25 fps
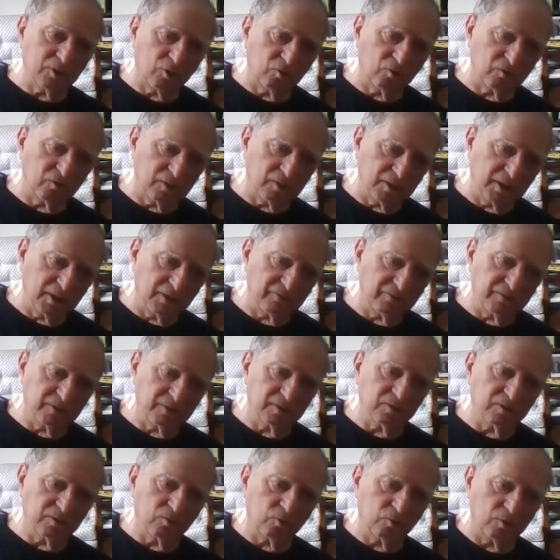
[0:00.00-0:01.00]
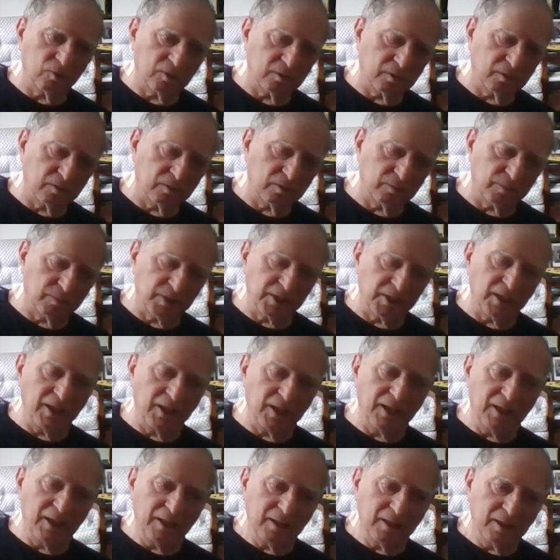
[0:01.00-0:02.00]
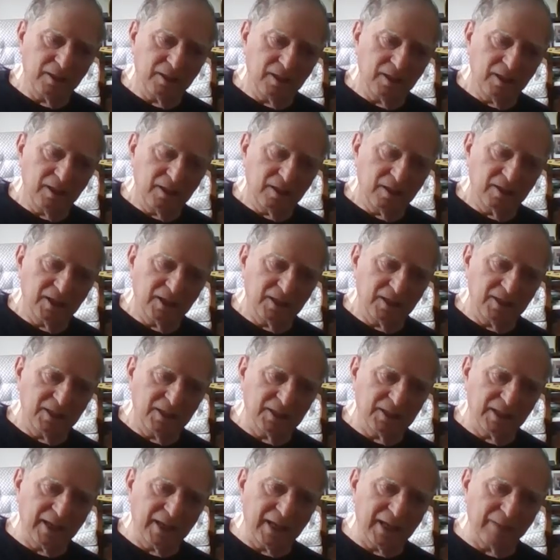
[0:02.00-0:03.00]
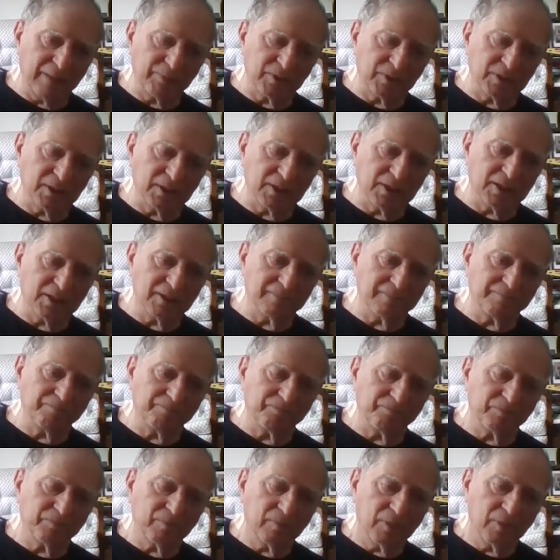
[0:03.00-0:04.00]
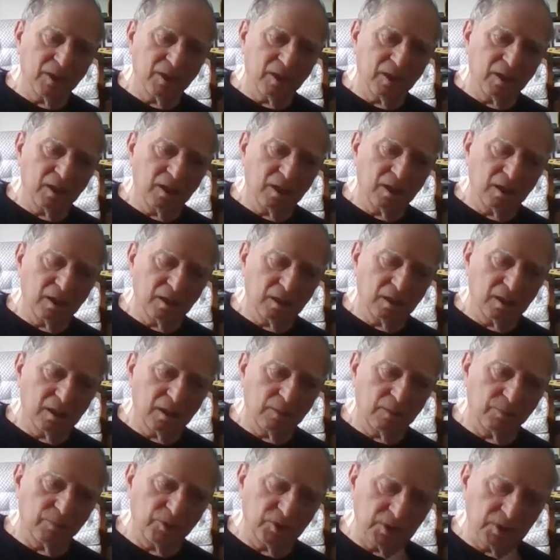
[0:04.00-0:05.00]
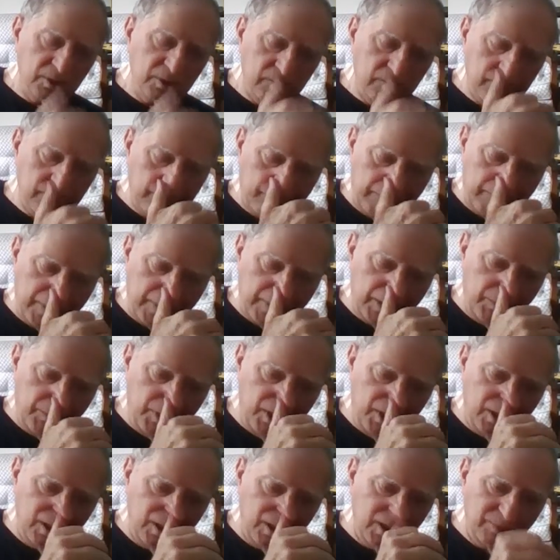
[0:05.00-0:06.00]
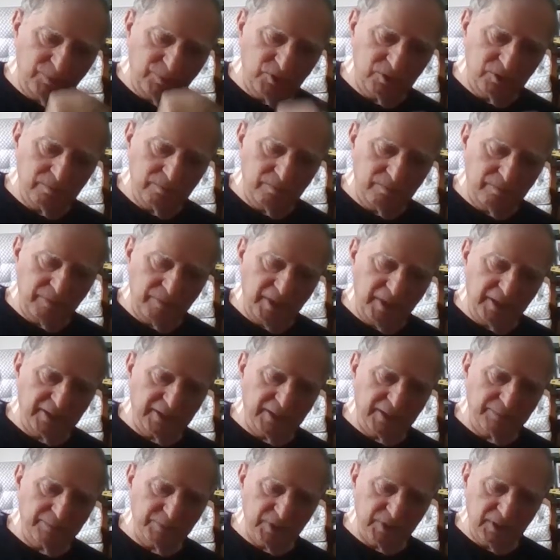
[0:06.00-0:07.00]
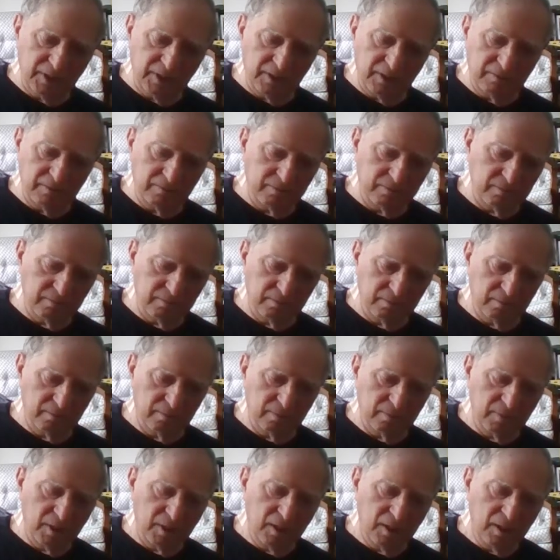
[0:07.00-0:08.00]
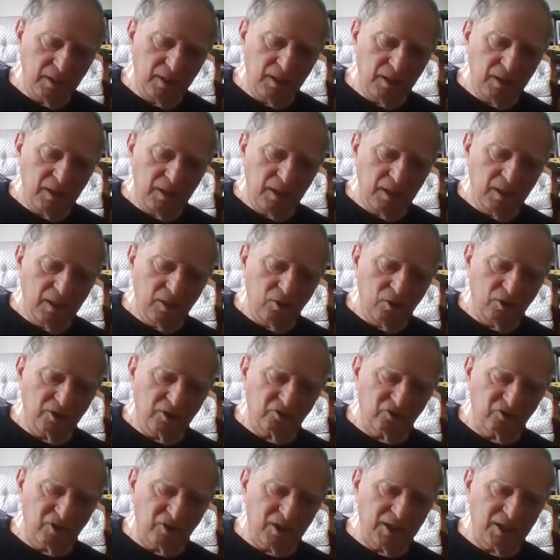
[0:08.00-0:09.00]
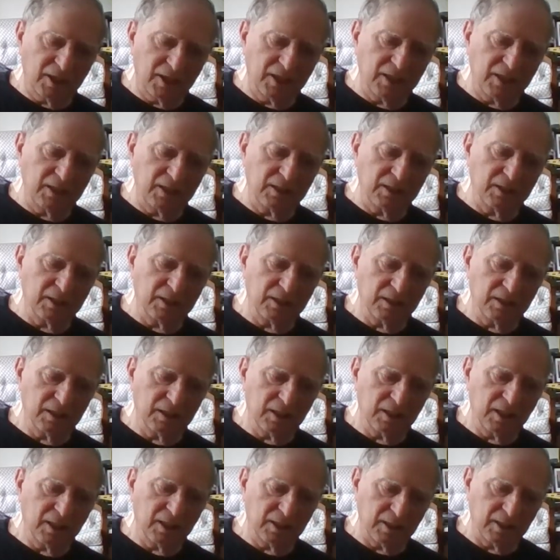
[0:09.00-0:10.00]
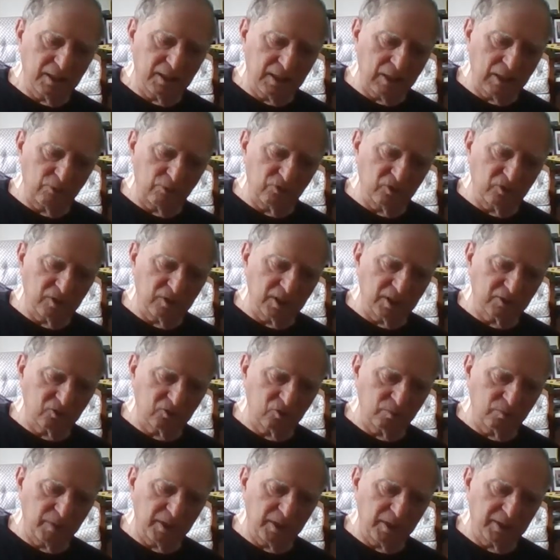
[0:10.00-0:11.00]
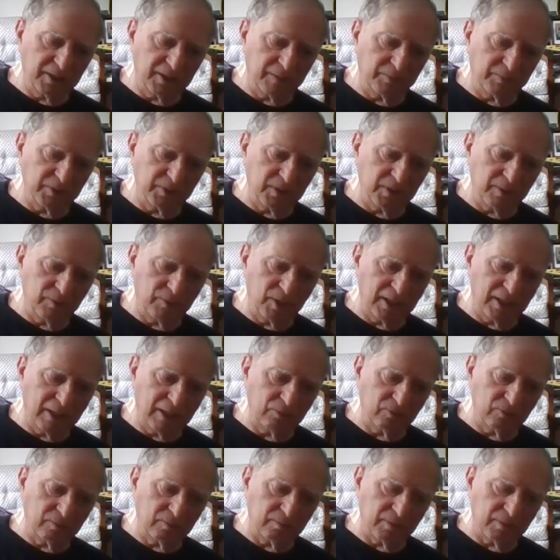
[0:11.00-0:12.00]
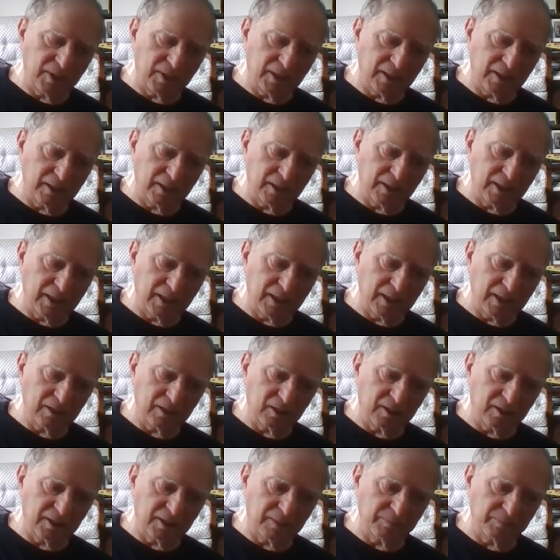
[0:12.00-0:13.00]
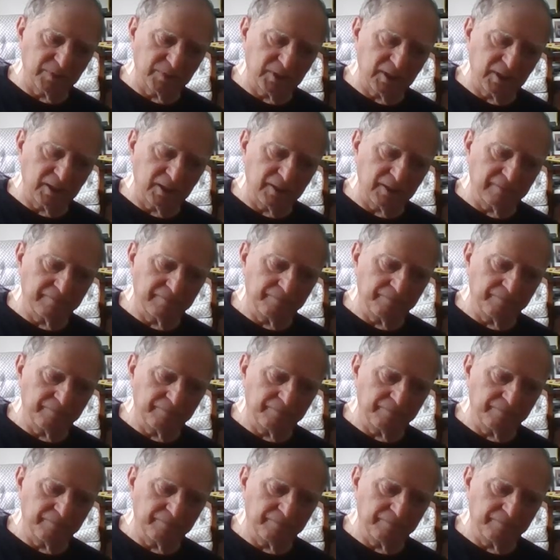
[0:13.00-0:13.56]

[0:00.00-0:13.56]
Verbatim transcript: Cloverleaf. but that didn't happen. Uh, he put immediately put B Company on the side, and I was next to B Company, but I I had the company